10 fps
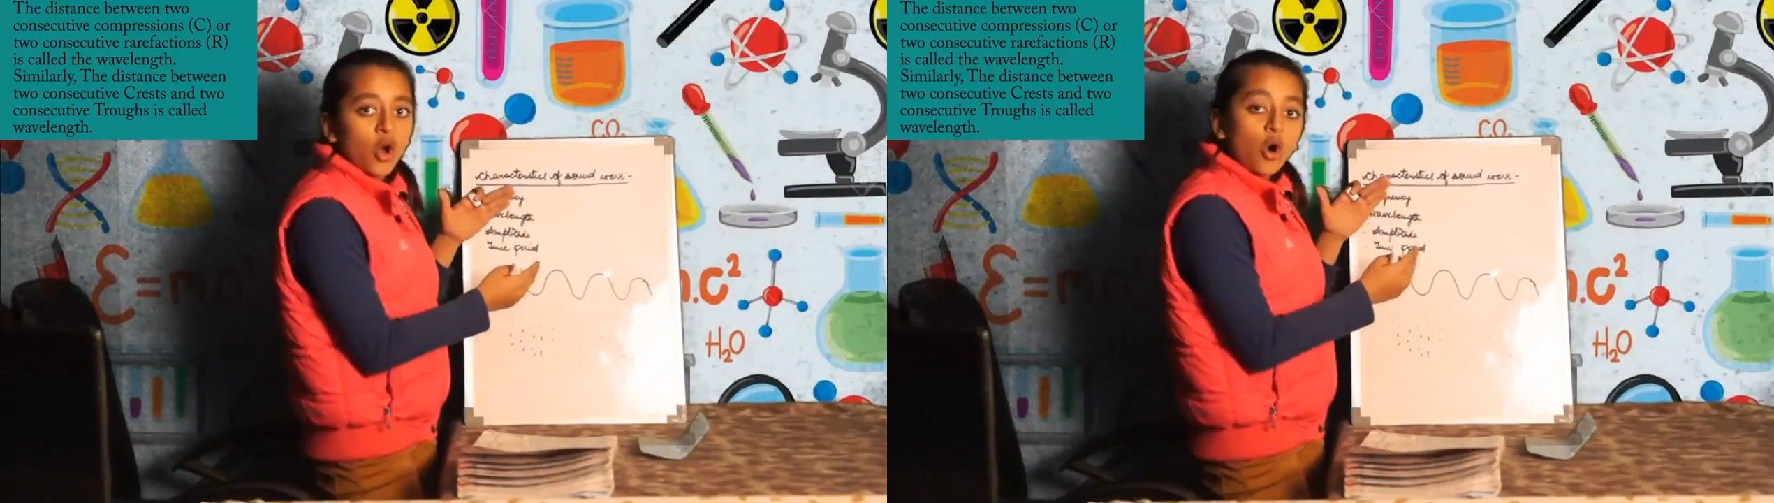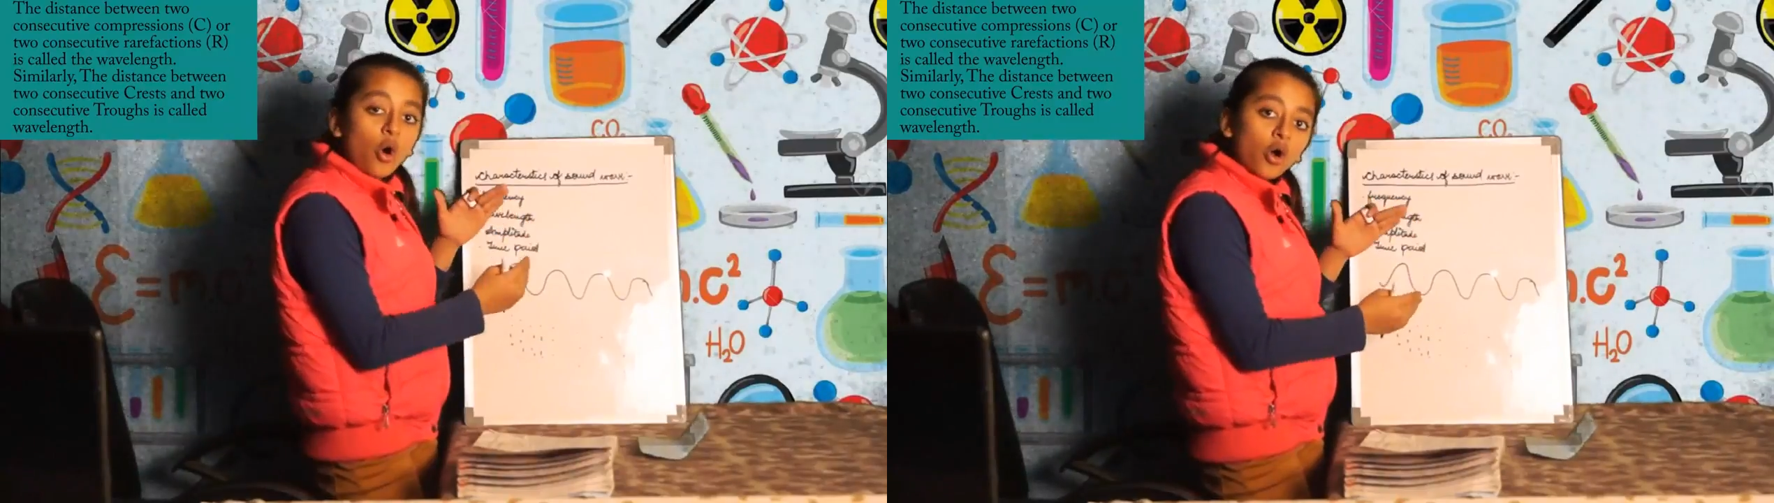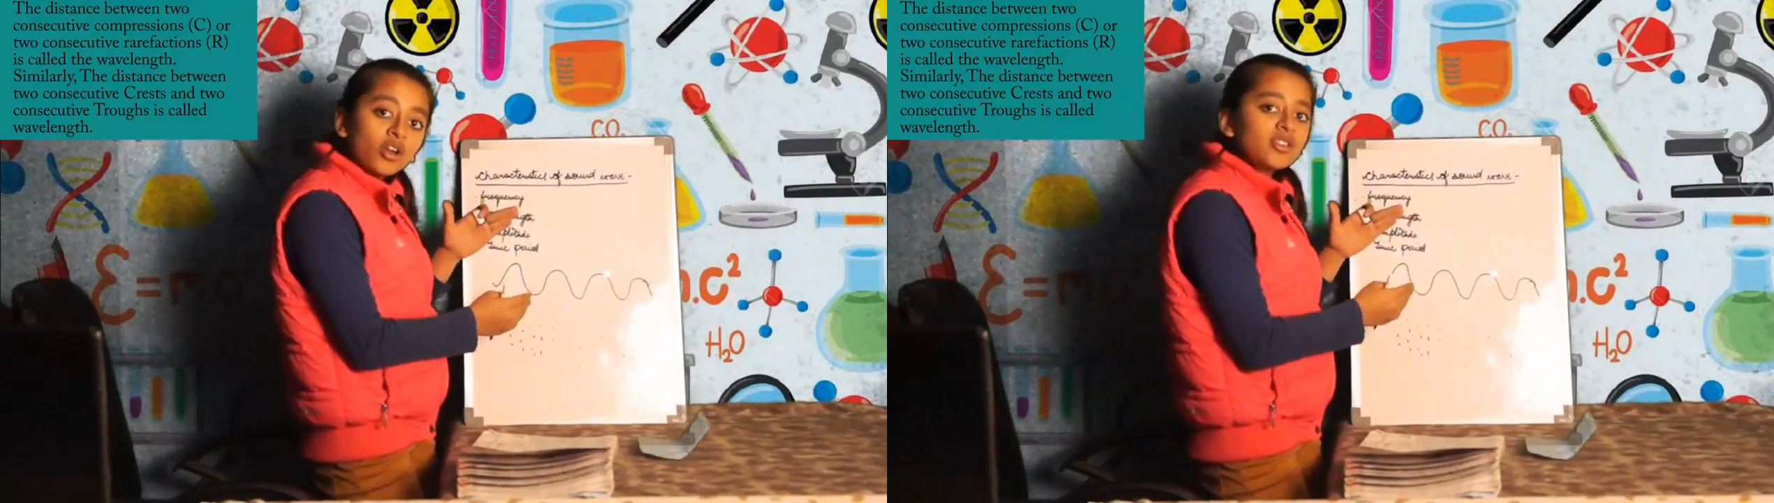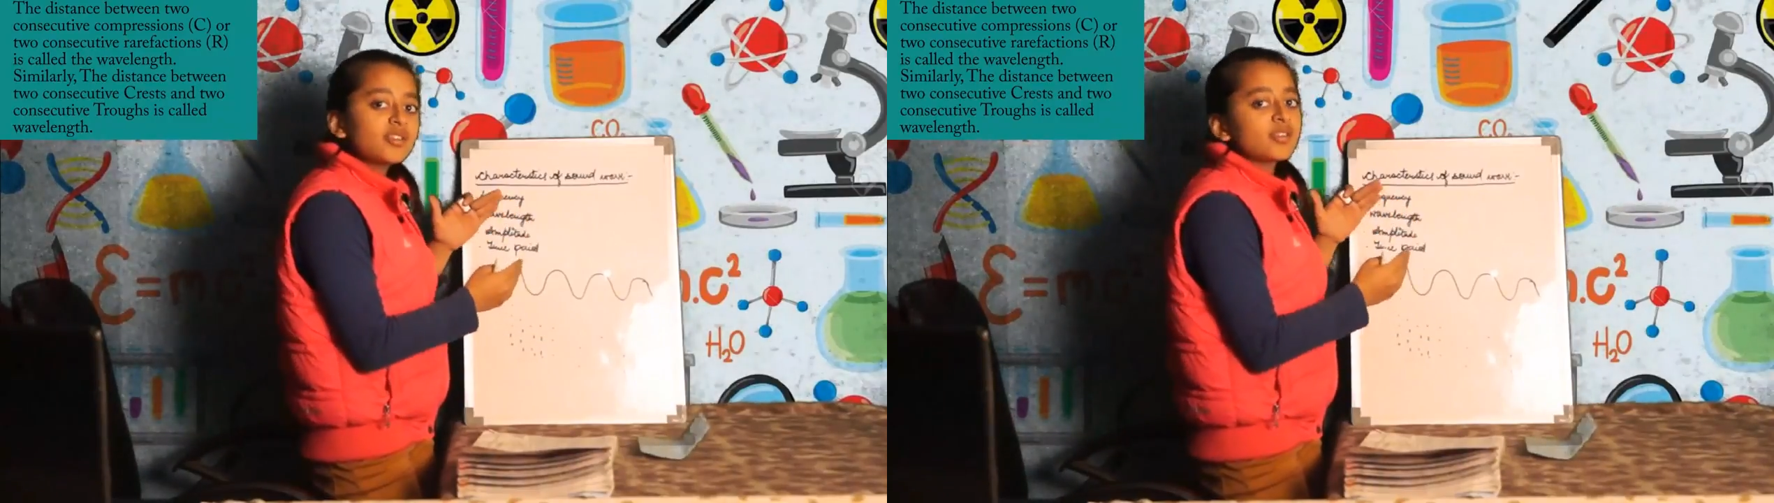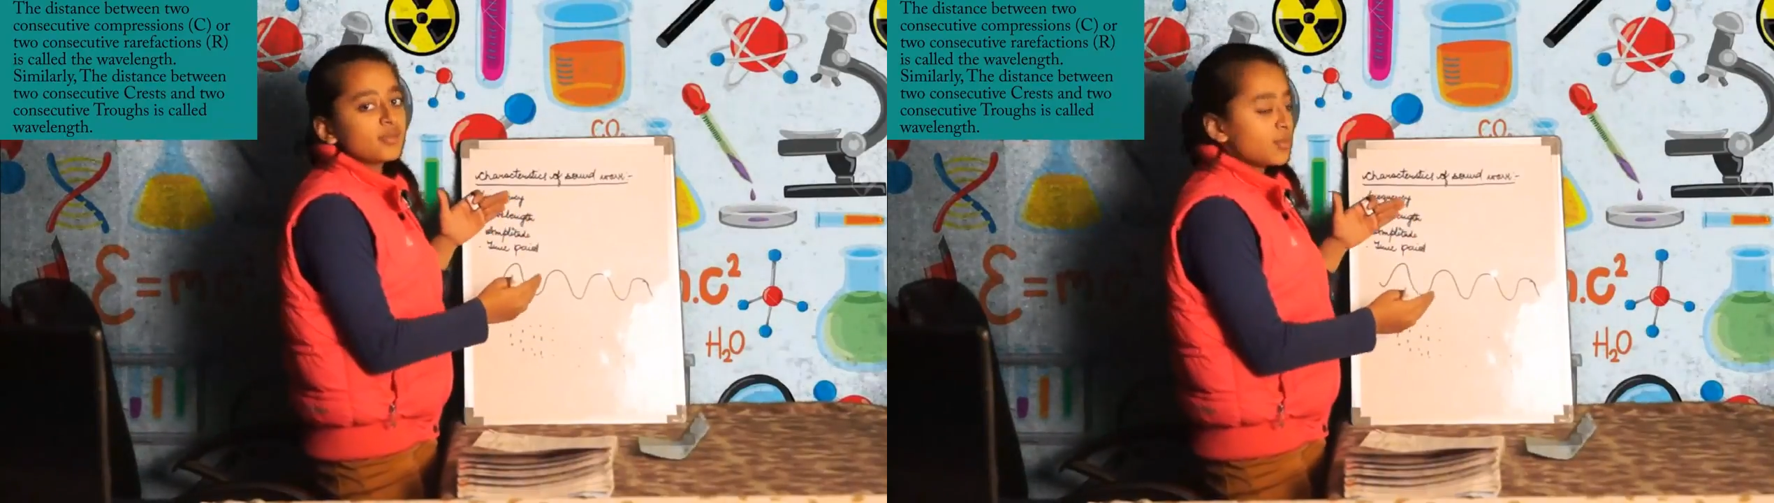or
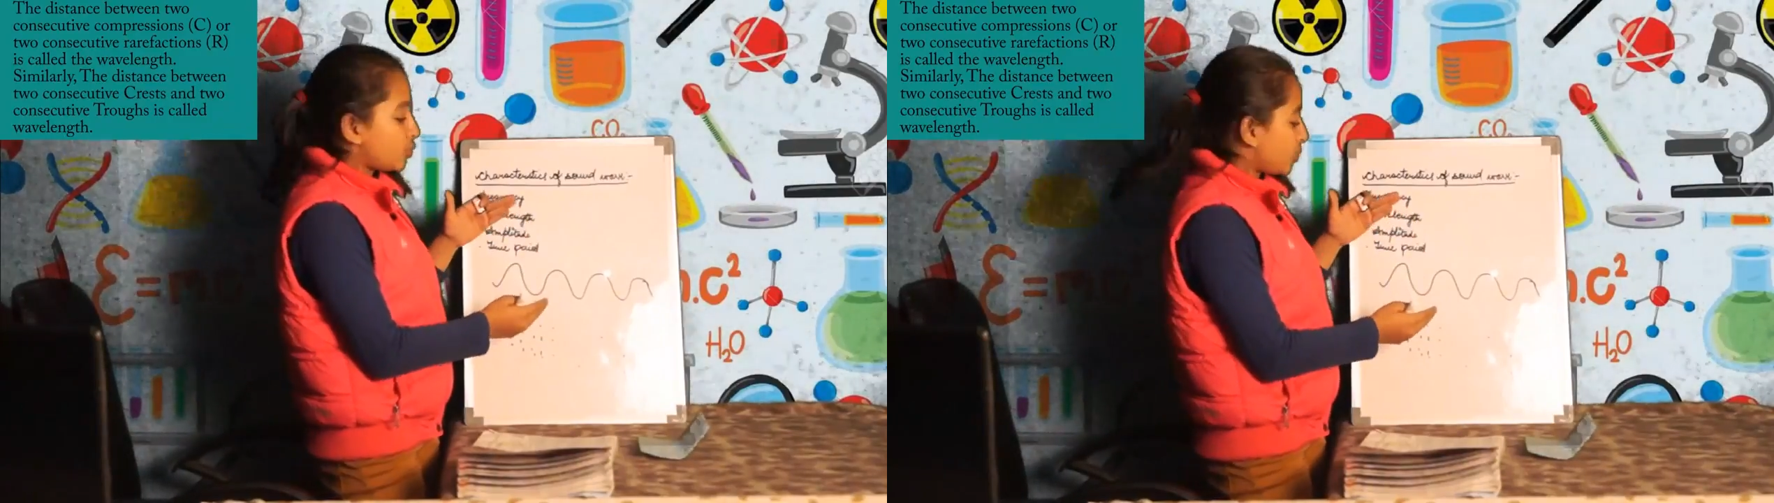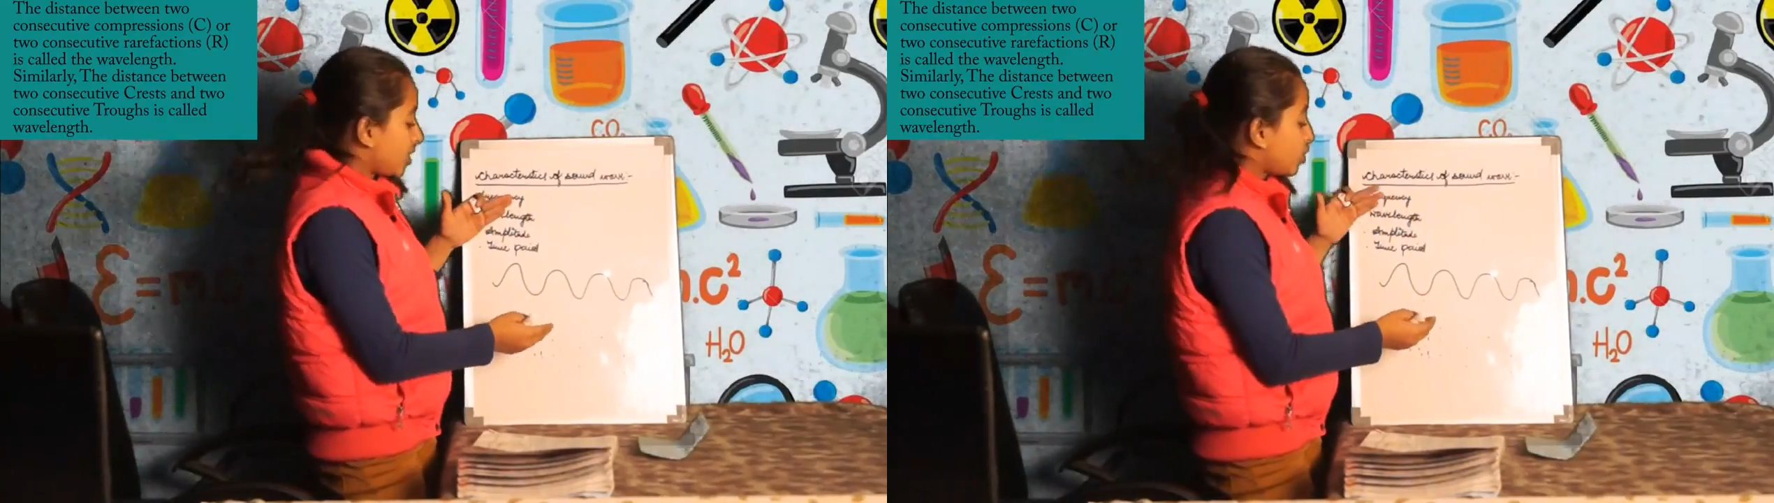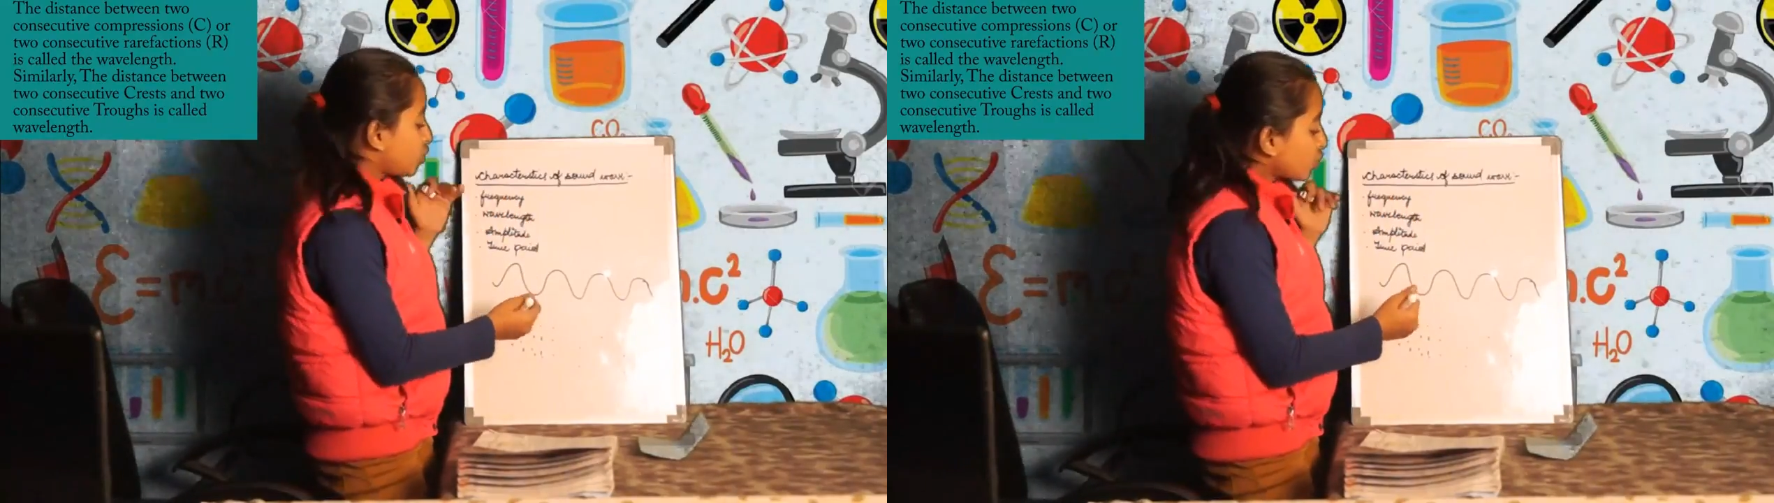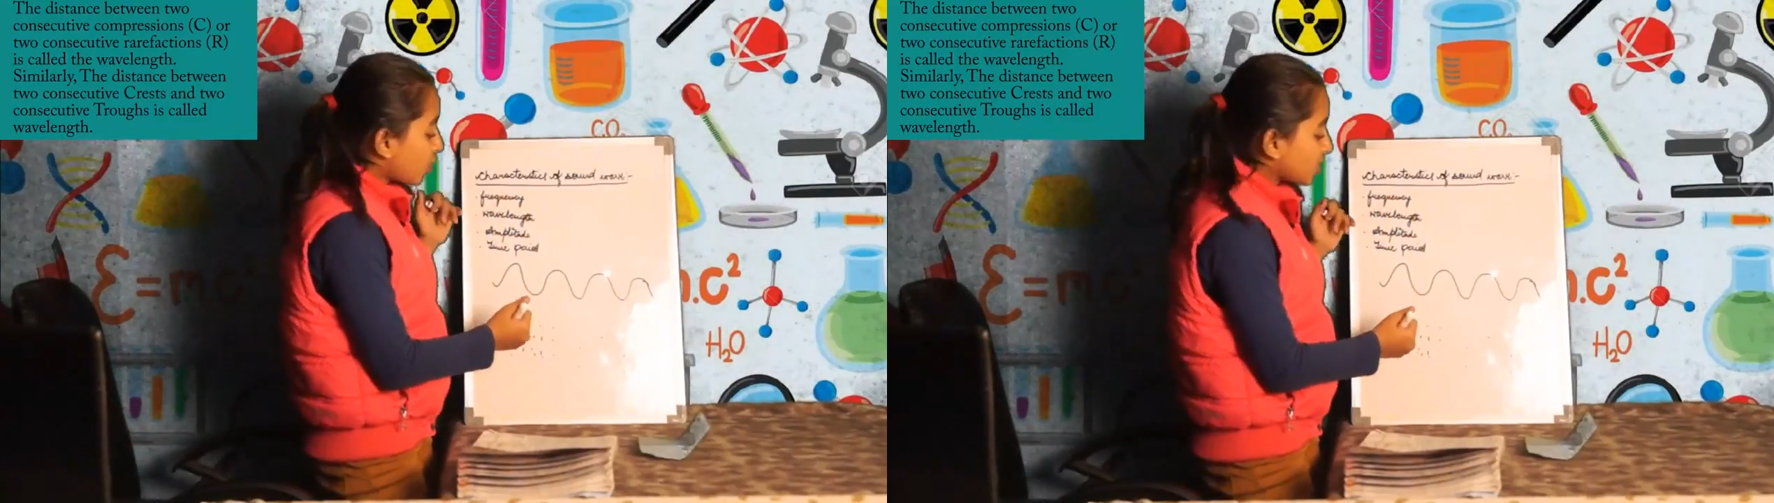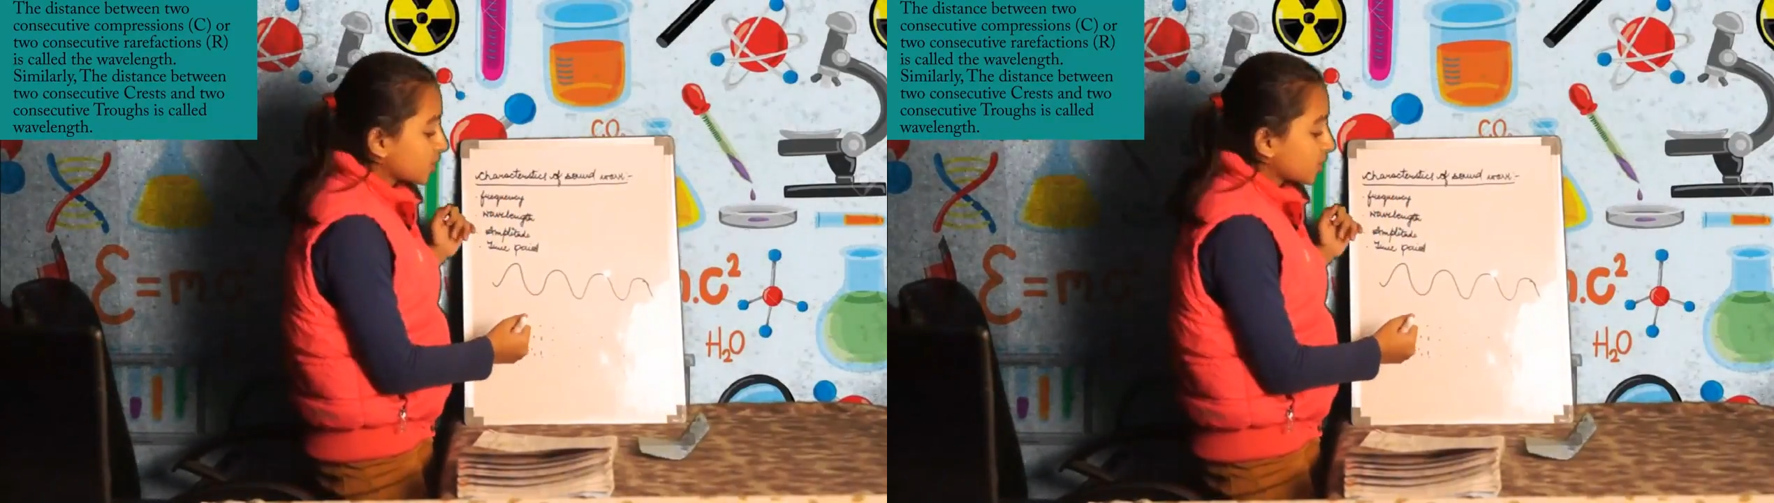distance between two